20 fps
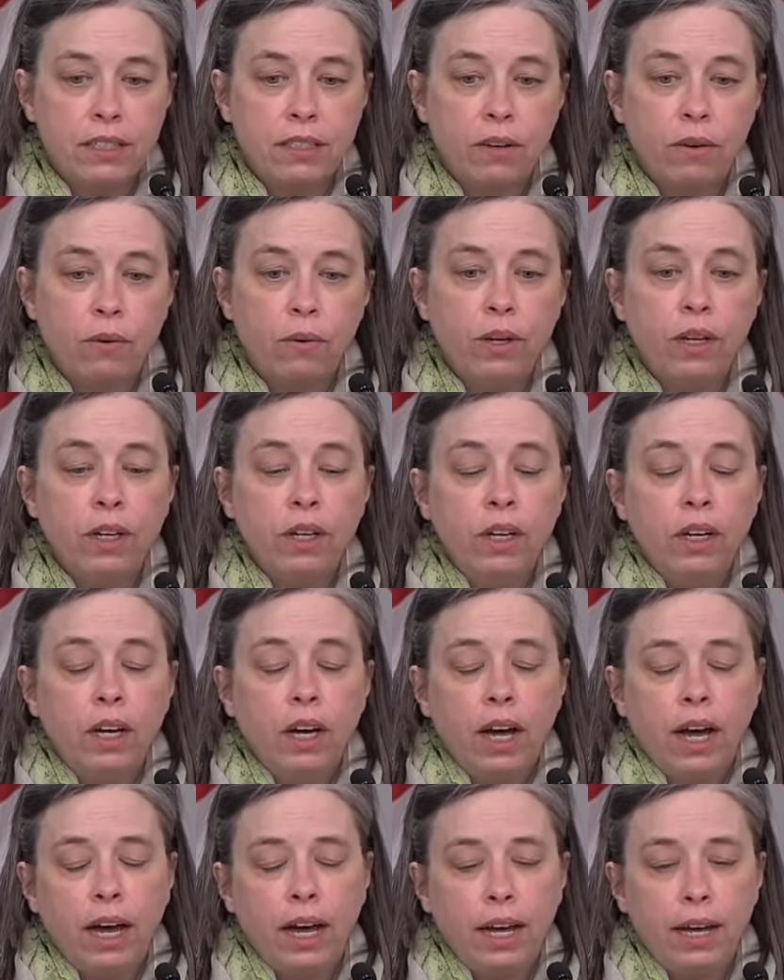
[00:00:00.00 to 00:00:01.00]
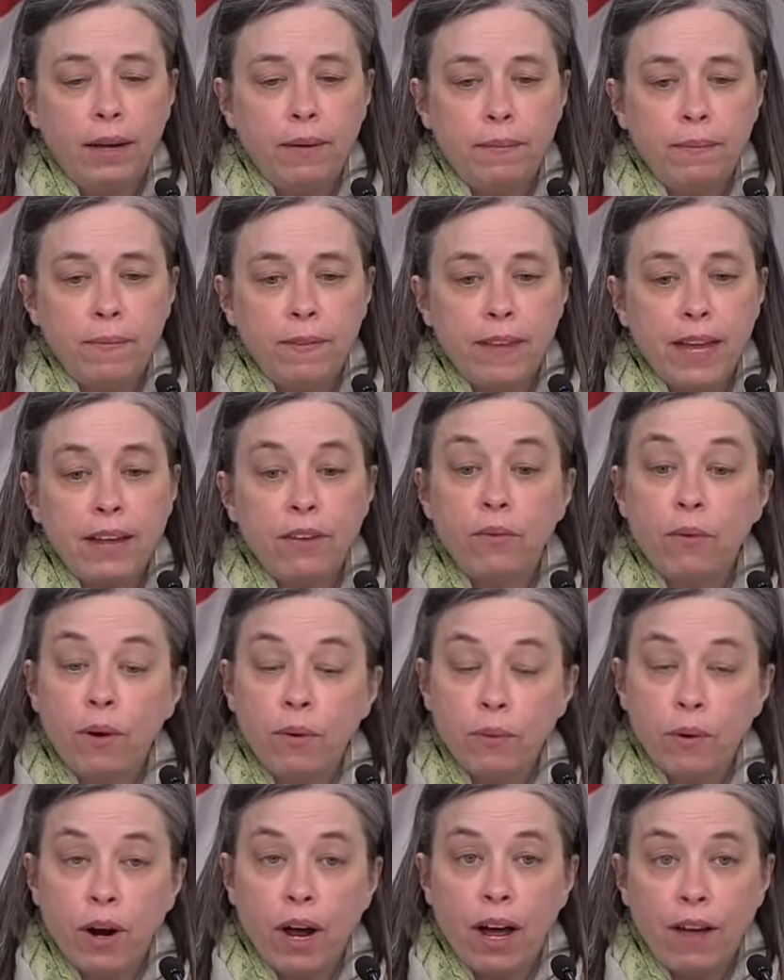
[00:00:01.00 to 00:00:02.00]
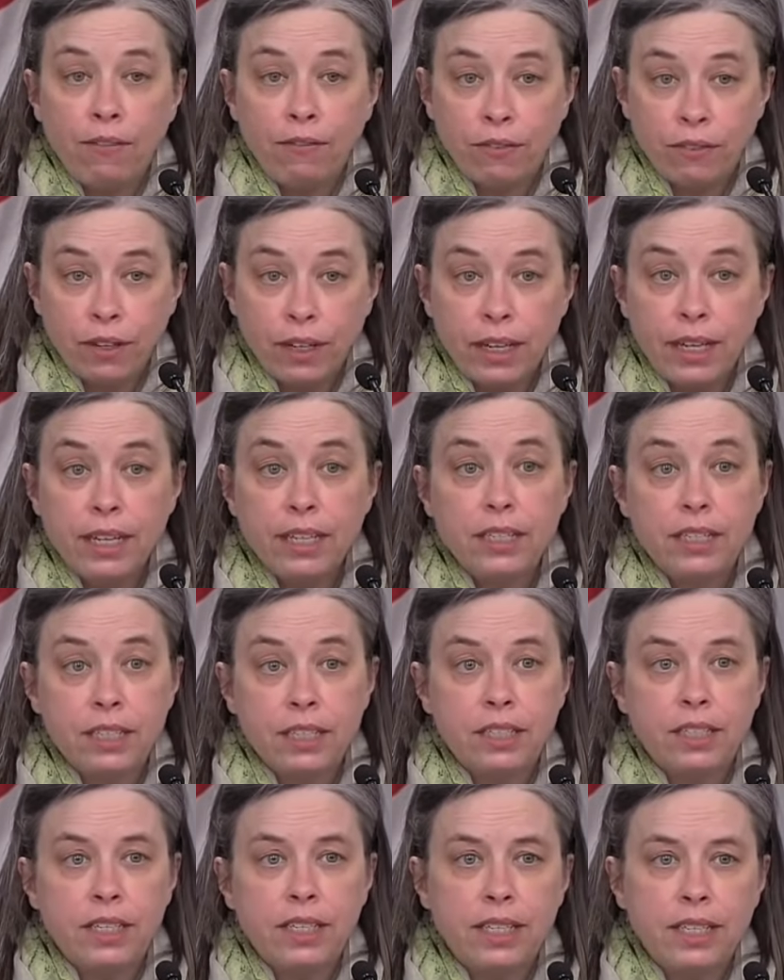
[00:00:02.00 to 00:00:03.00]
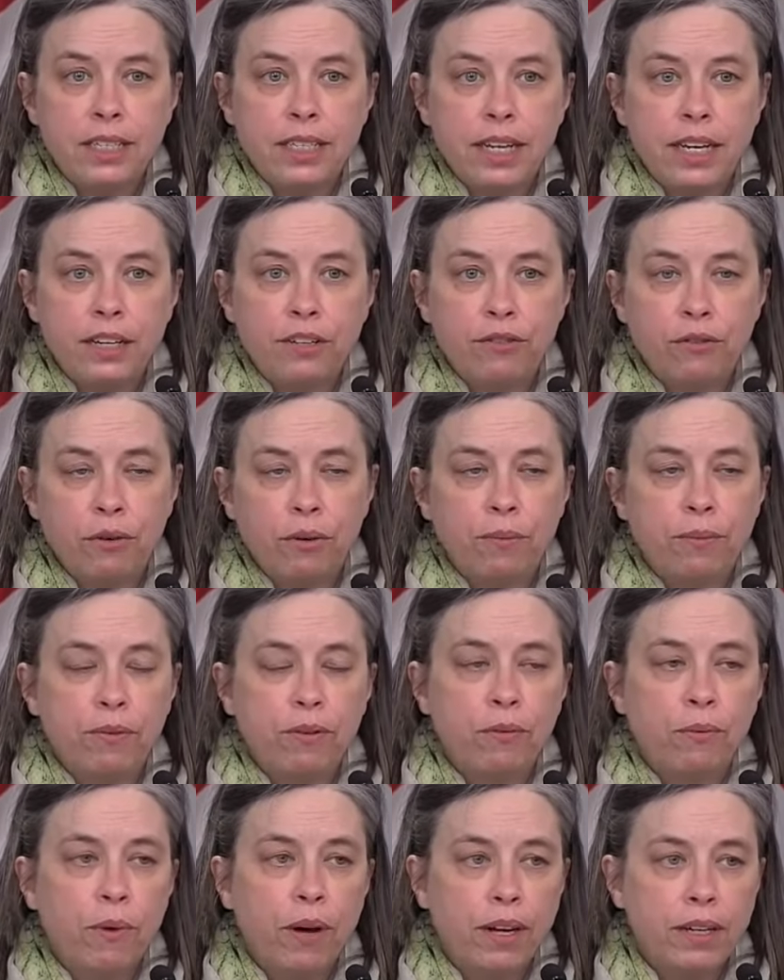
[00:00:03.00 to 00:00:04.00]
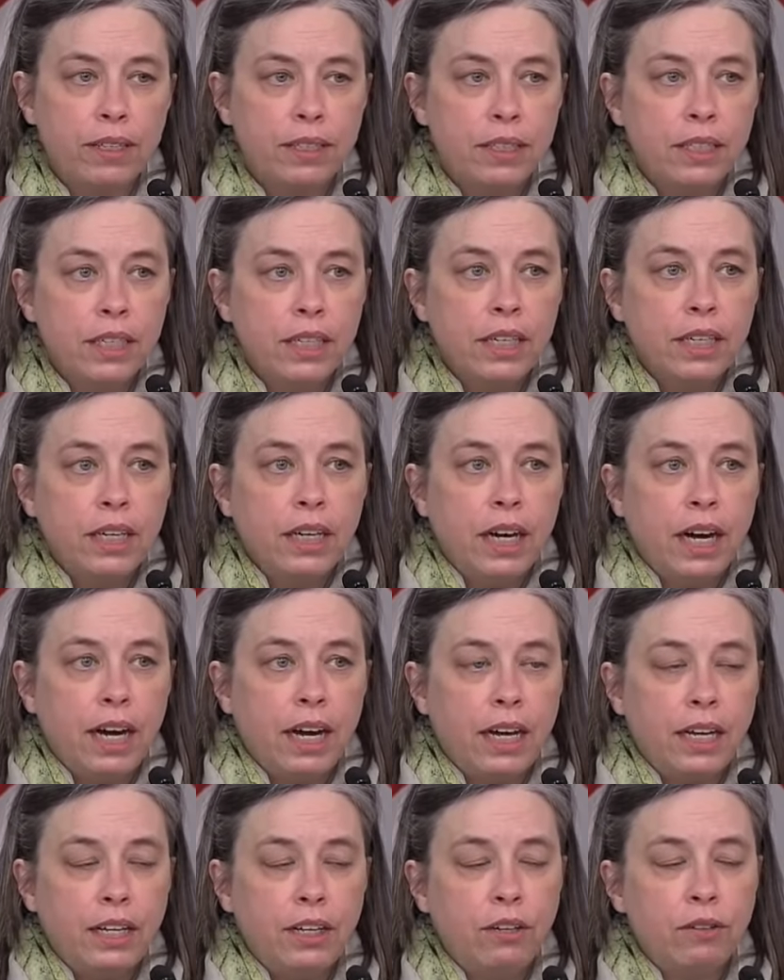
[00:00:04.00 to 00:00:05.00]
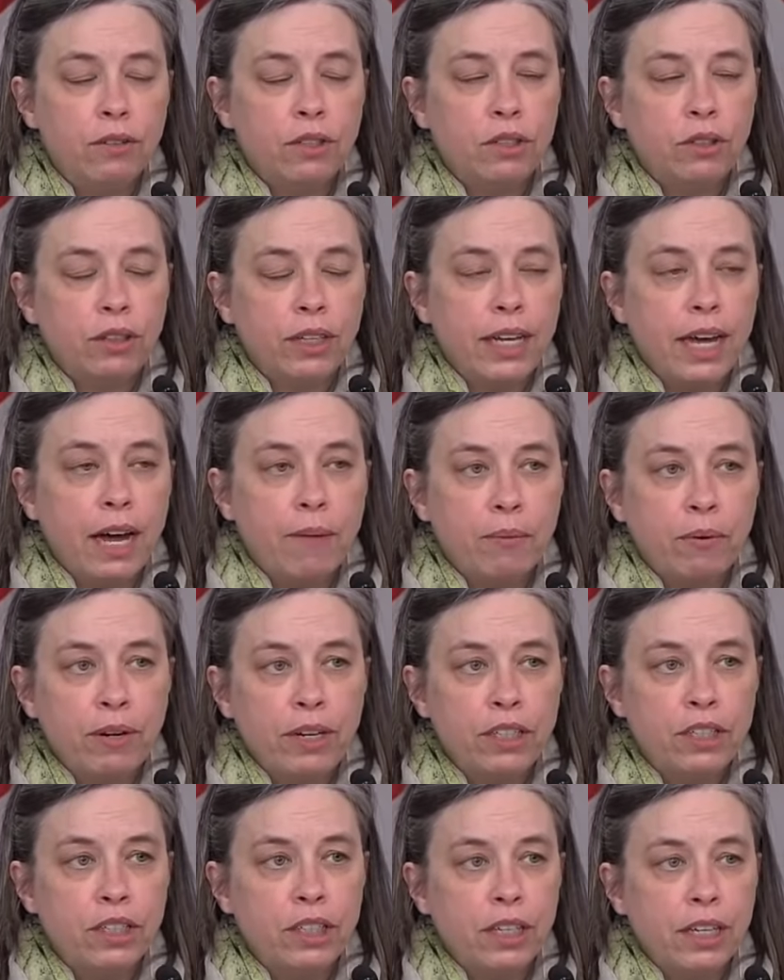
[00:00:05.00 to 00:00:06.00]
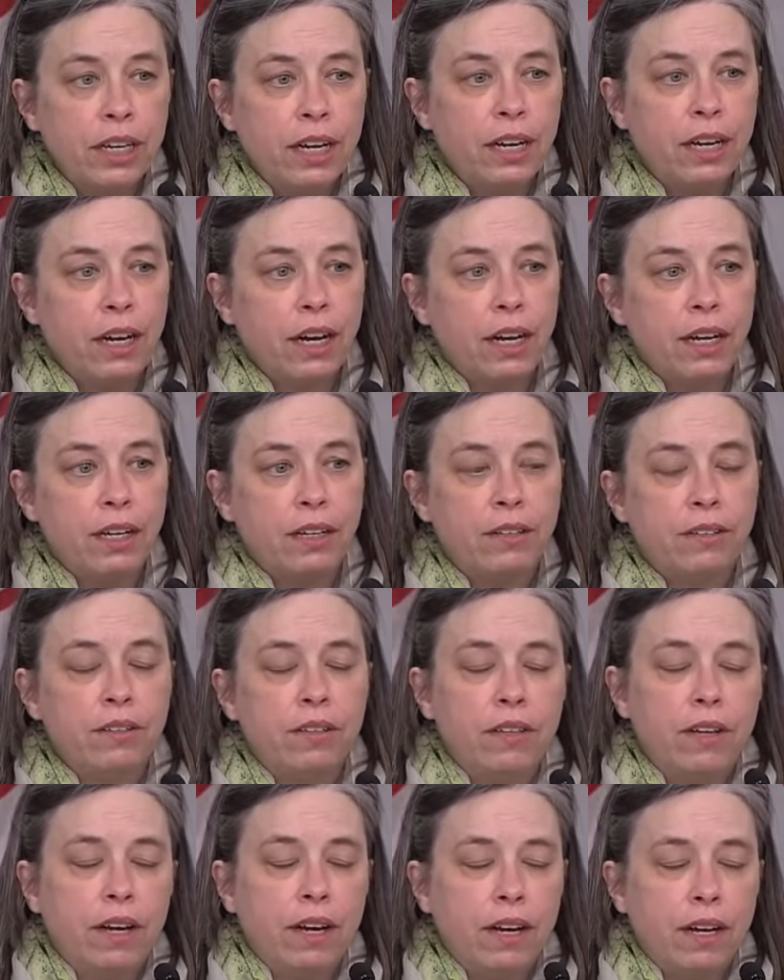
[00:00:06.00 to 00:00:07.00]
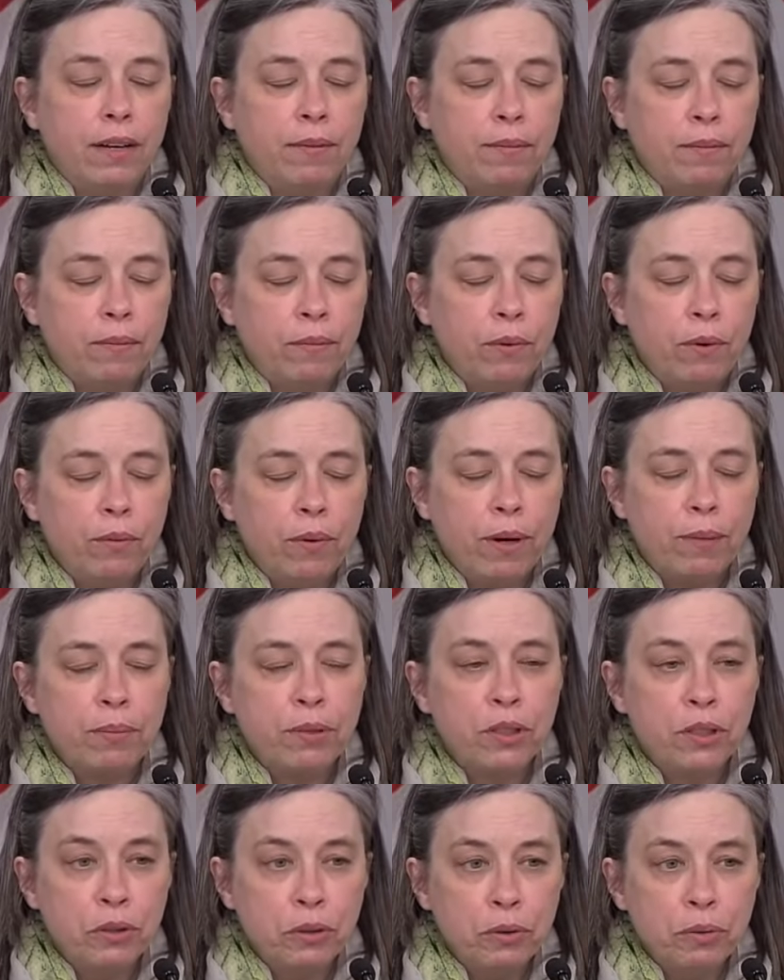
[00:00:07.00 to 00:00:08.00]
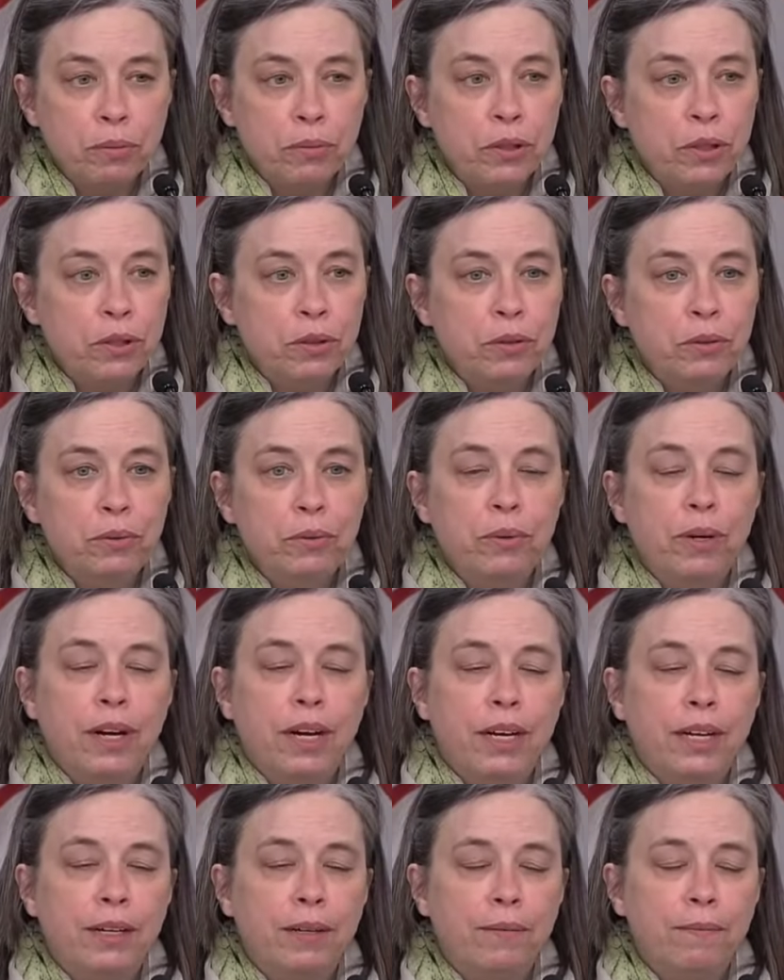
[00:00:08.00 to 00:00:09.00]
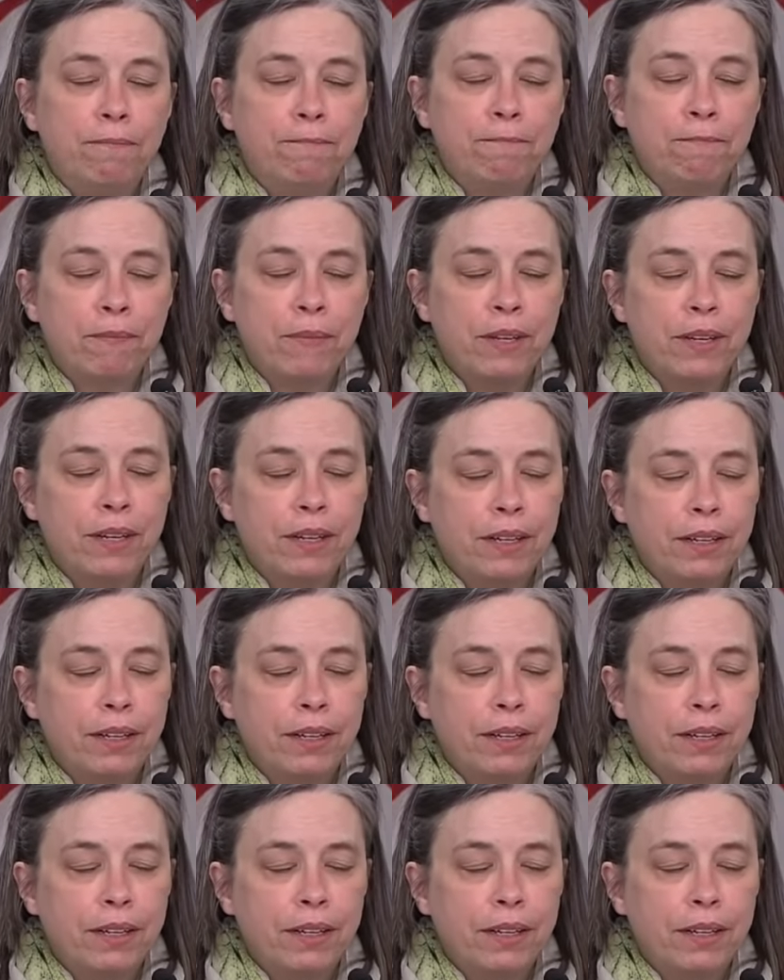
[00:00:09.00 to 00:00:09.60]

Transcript: So that's why we're offering it to this age group. So what, certainly operationally, I wouldn't want to presume to